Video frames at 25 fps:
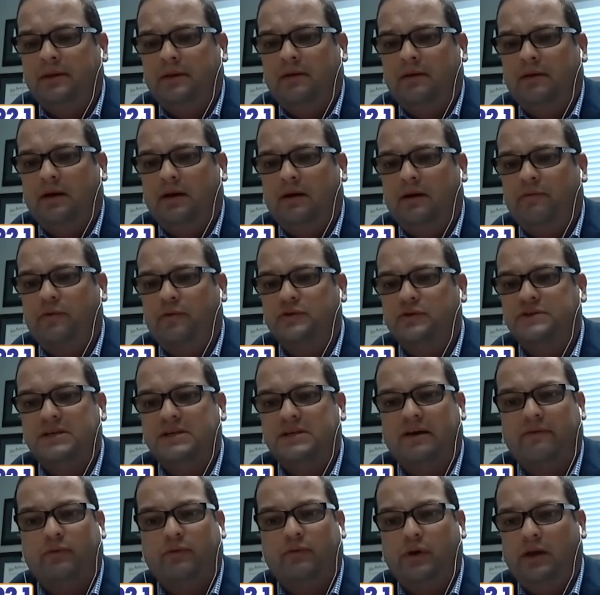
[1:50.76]
uh, for
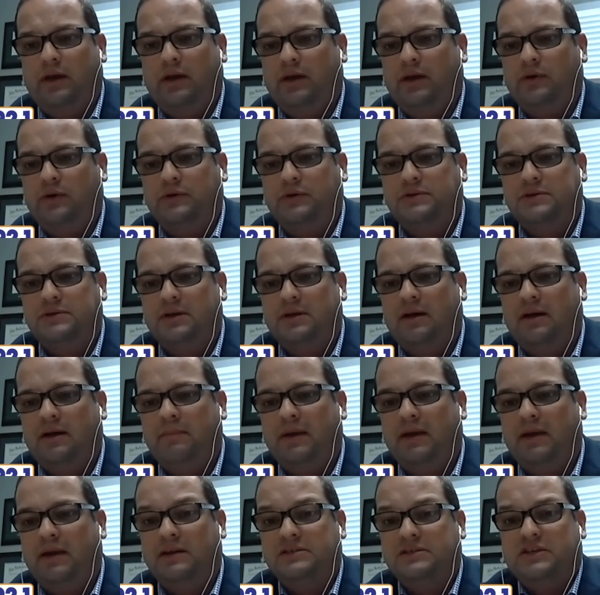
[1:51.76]
several years uh,
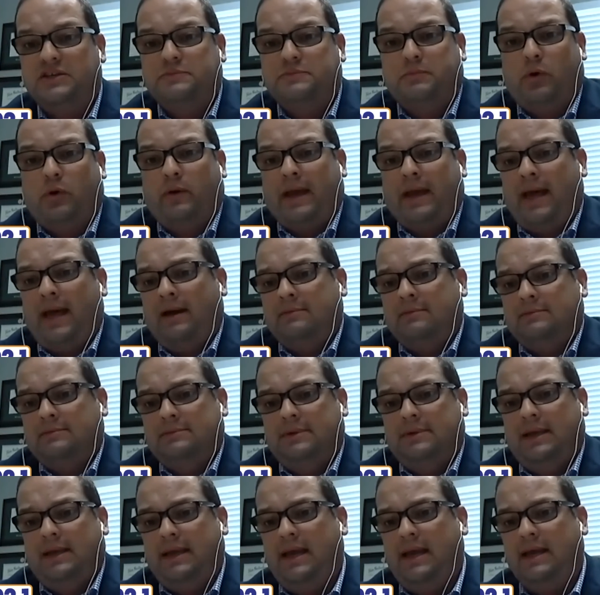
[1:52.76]
because he spoke out
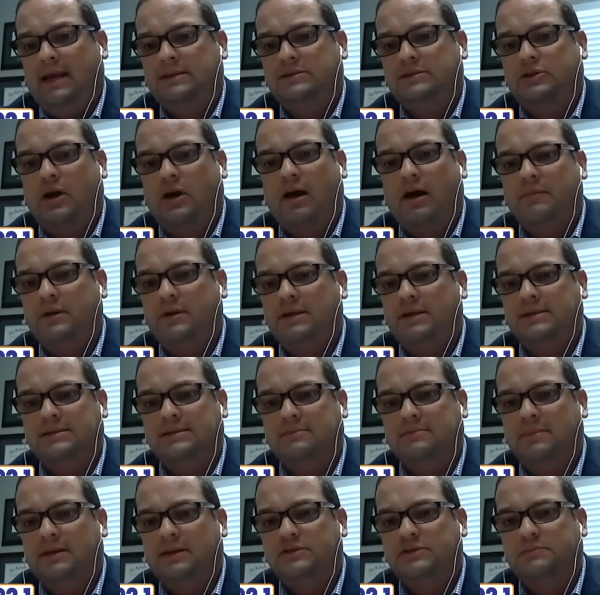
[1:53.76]
against
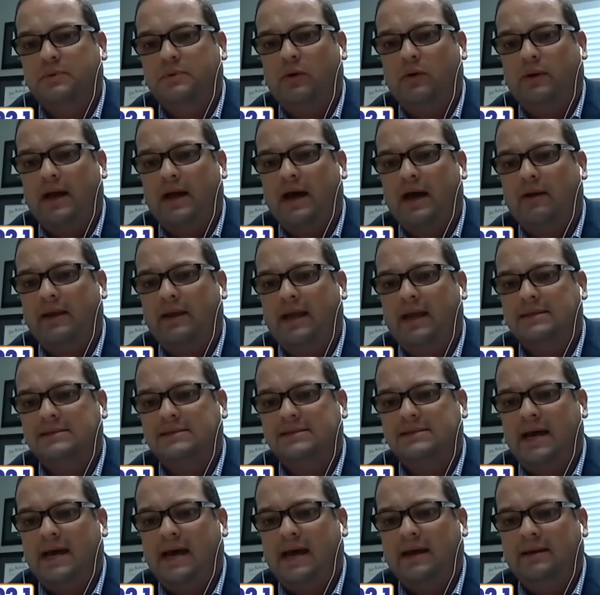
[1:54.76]
communism and spoke out
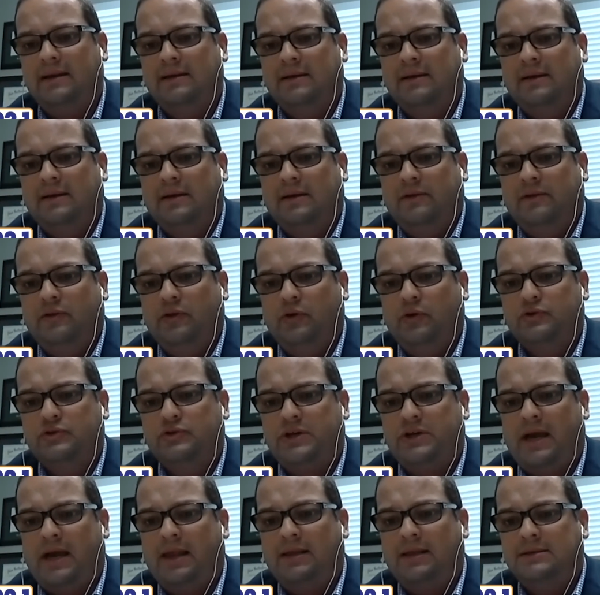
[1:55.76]
against that those
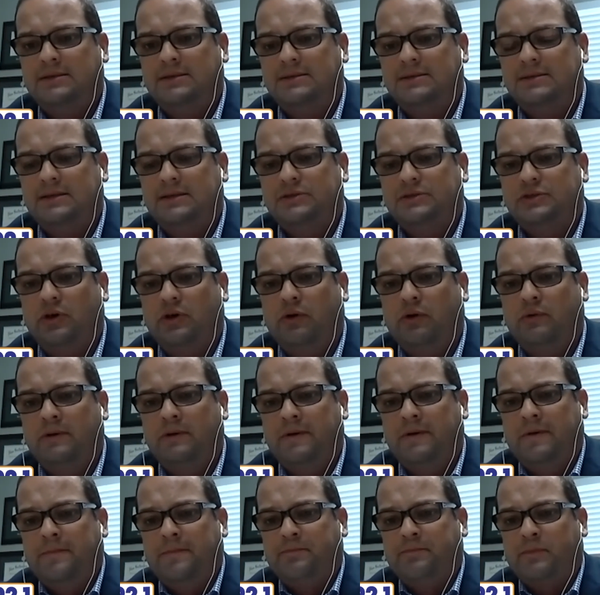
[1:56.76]
challenges. And
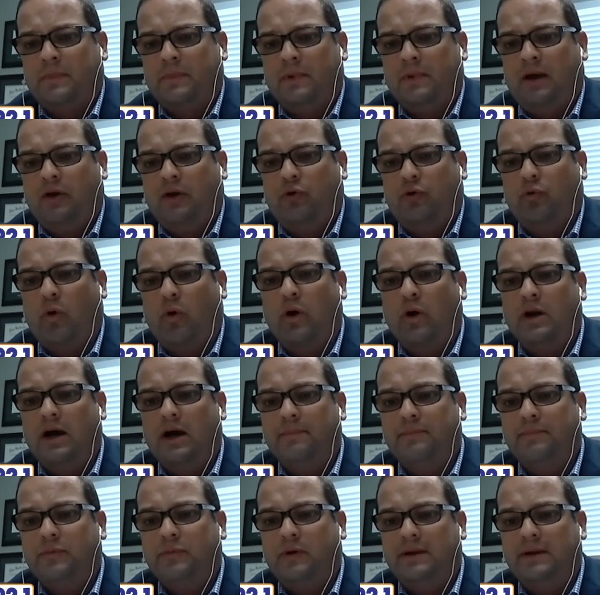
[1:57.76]
so uh, growing
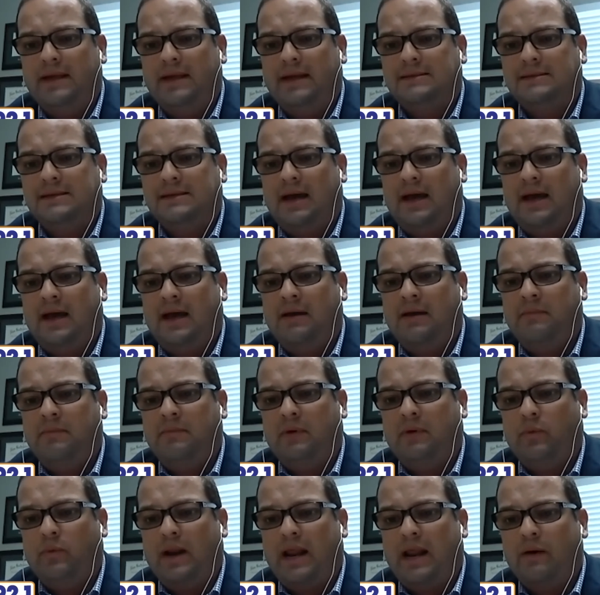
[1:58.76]
up during that time
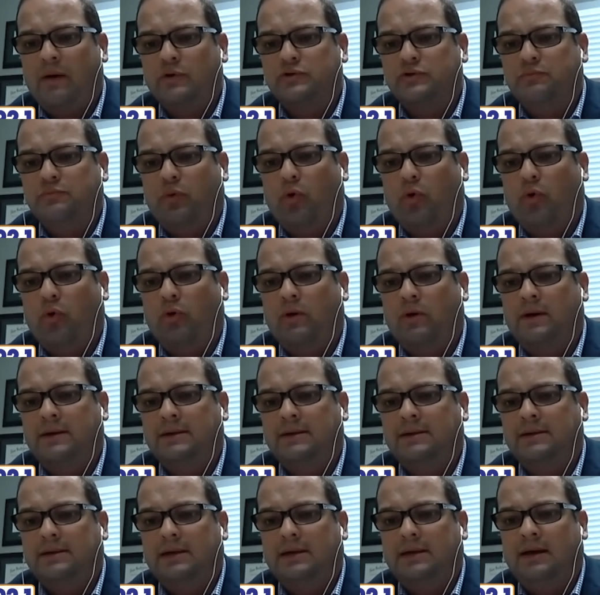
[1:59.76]
when I was
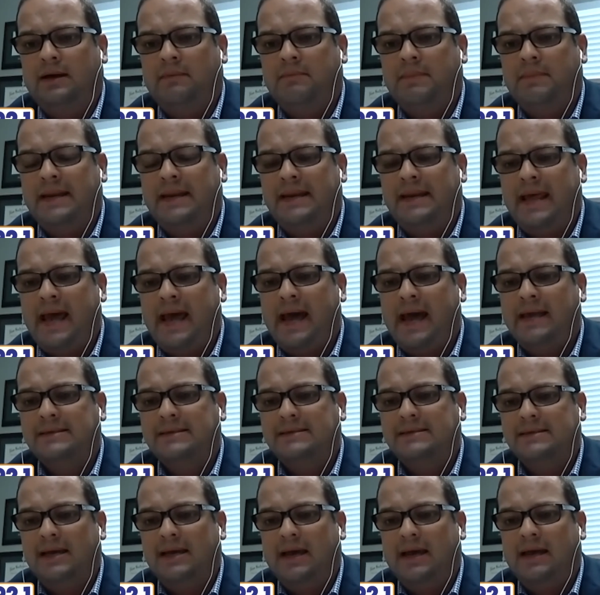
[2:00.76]
born, uh, my dad
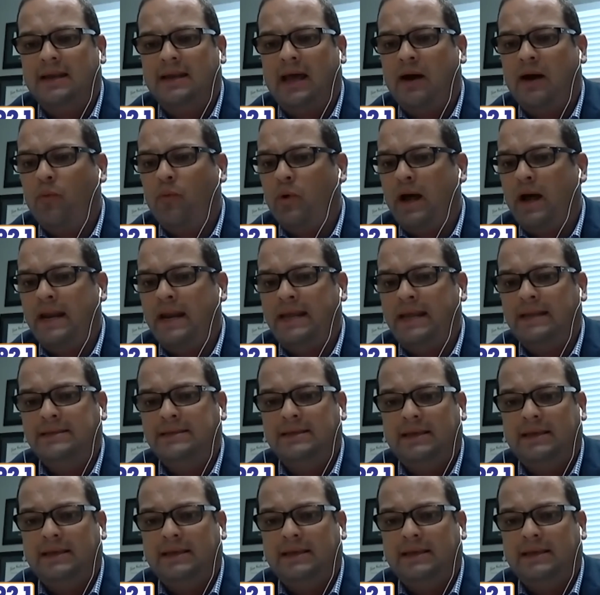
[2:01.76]
said, I, need to